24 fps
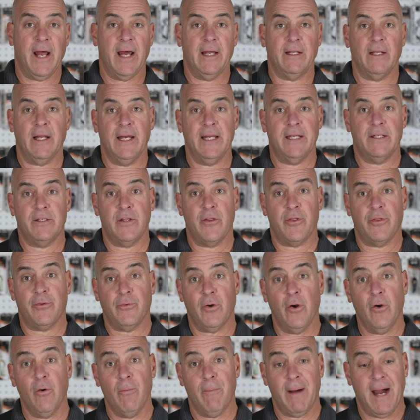I like to
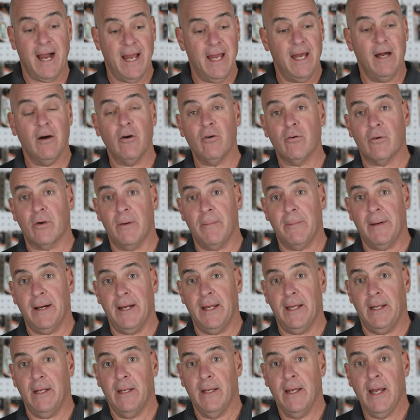throw my
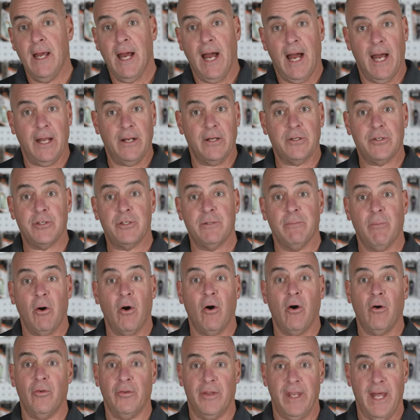hellgrammite on a
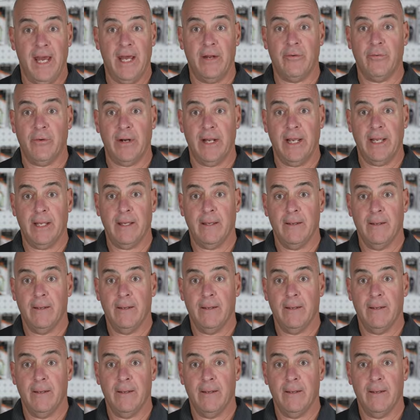small Ned rig.